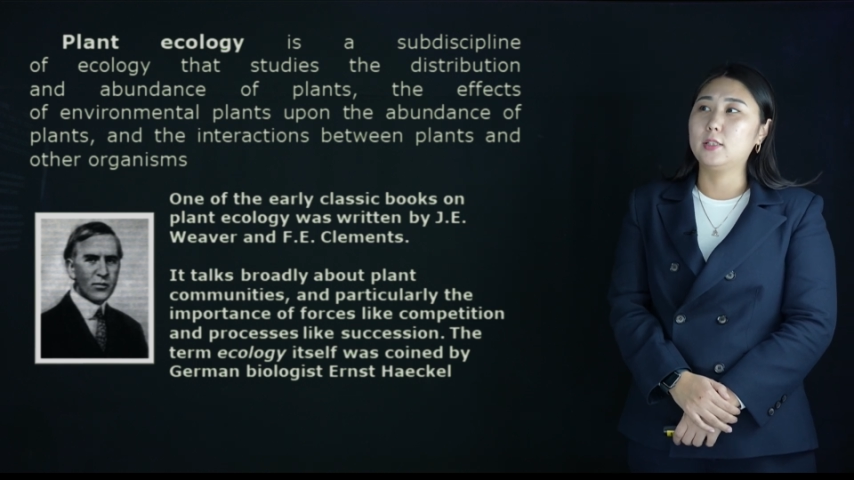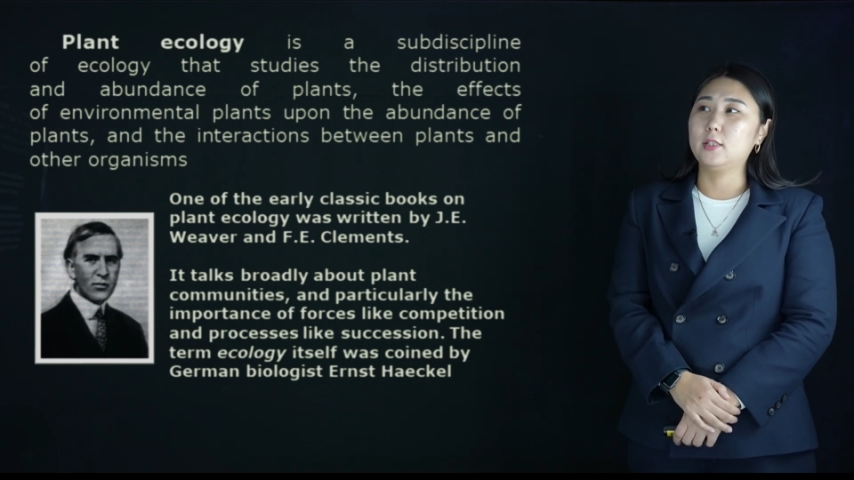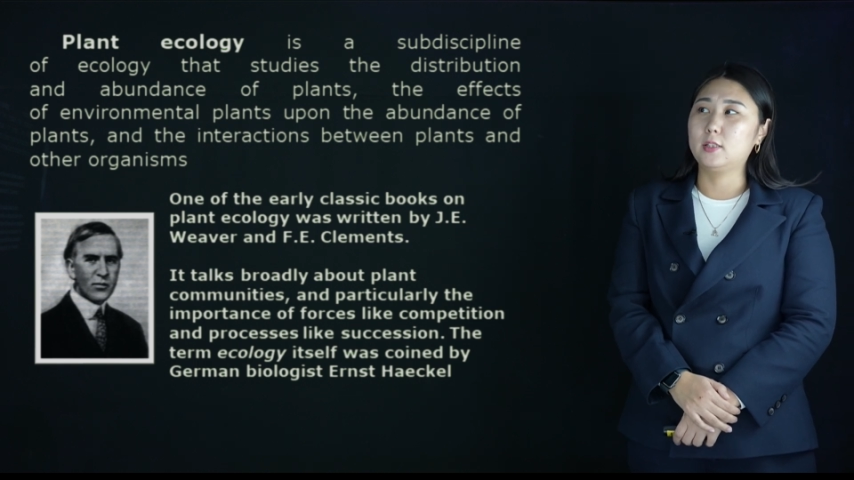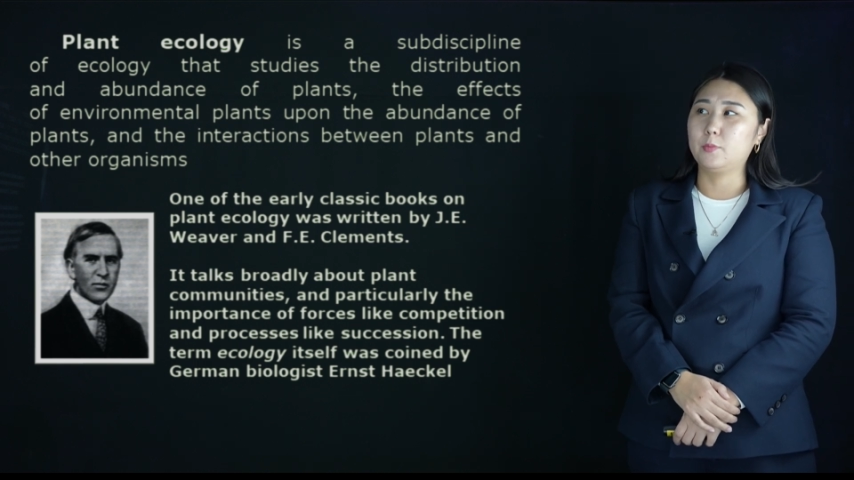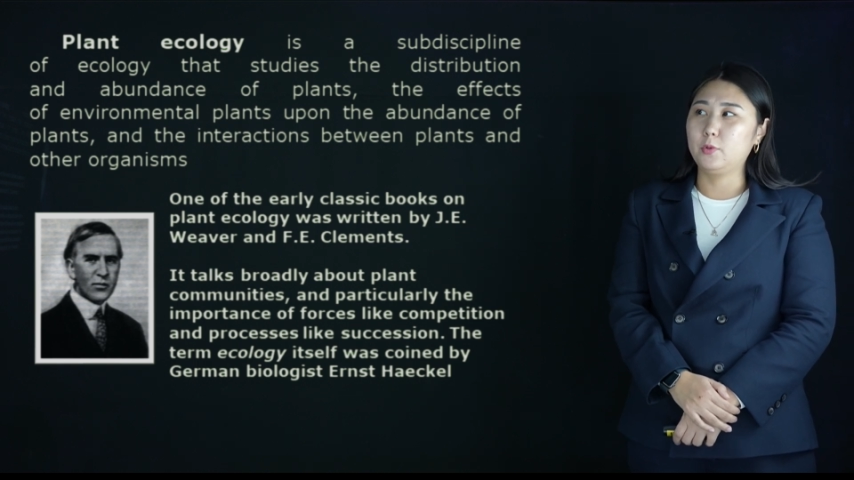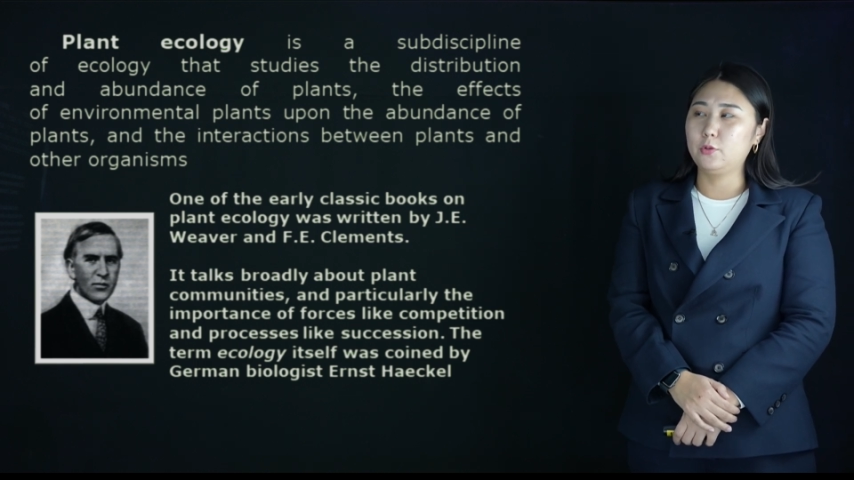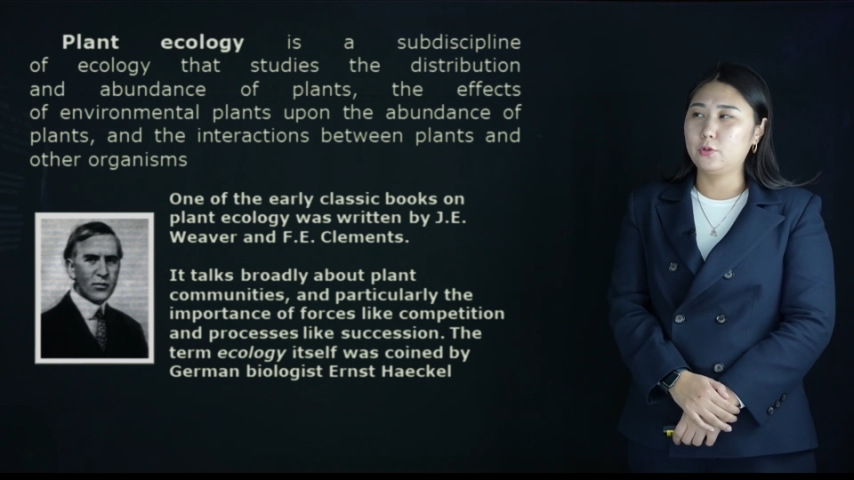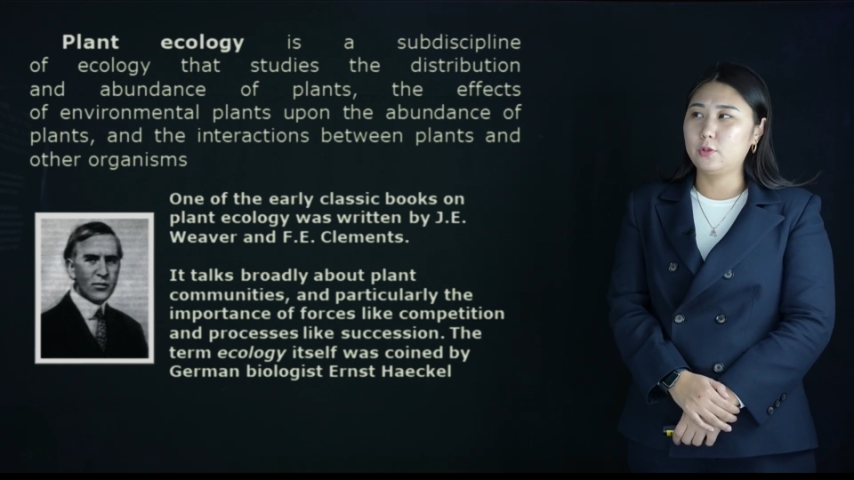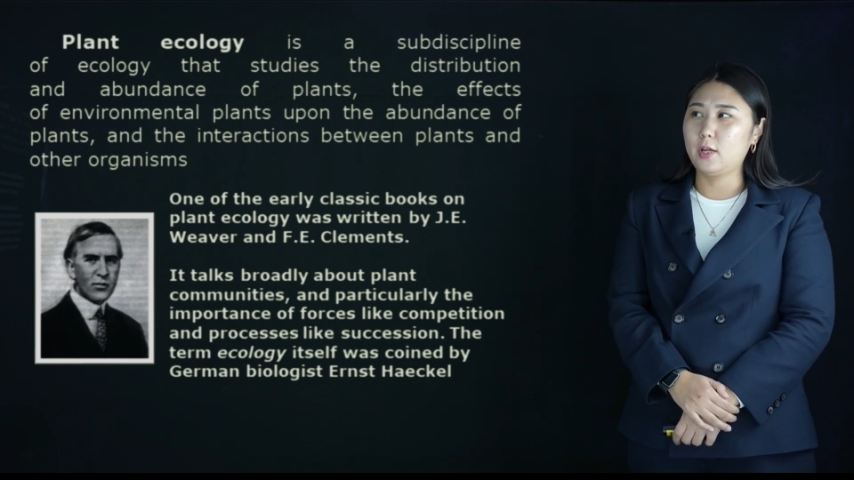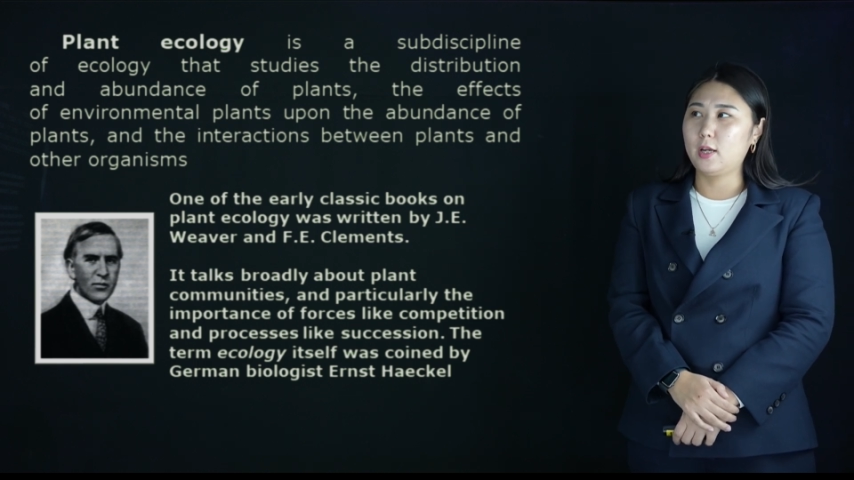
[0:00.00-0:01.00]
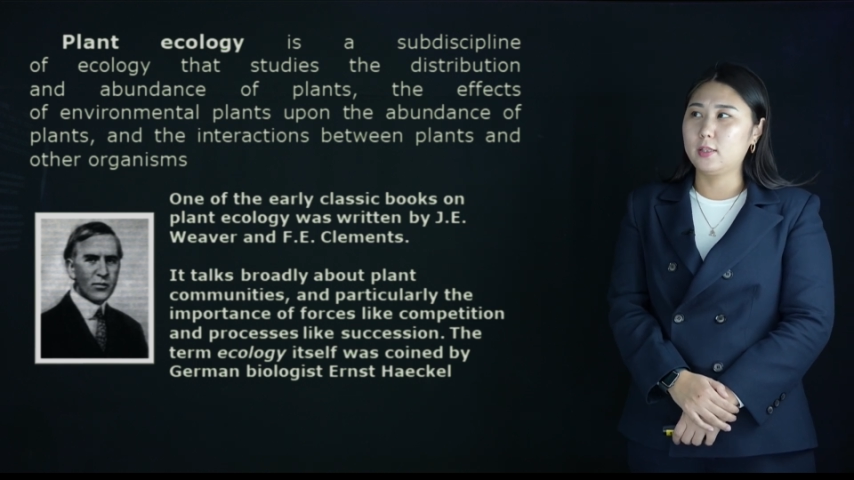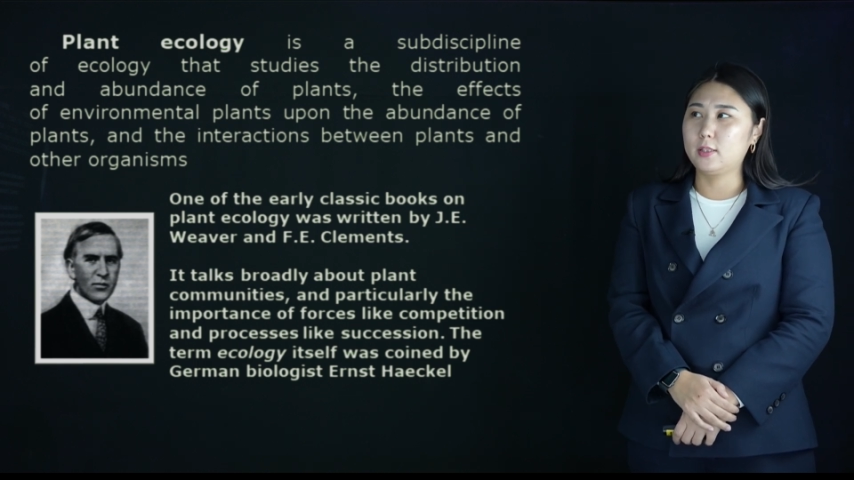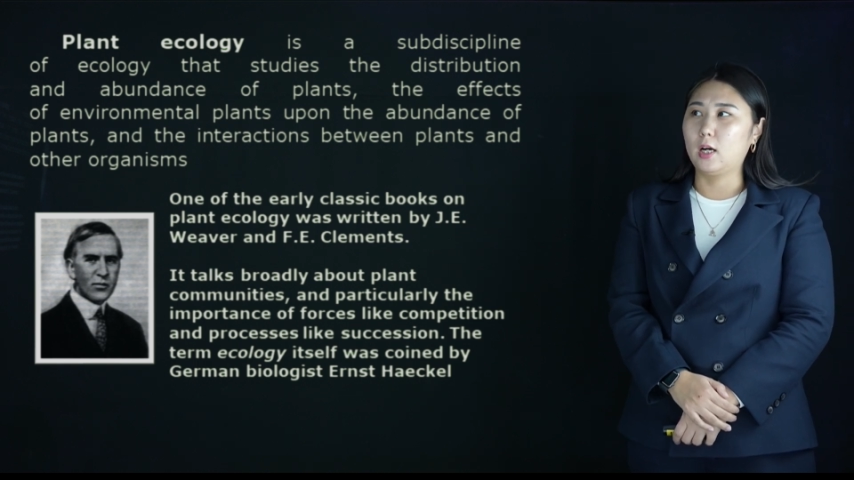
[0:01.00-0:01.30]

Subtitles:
distribution and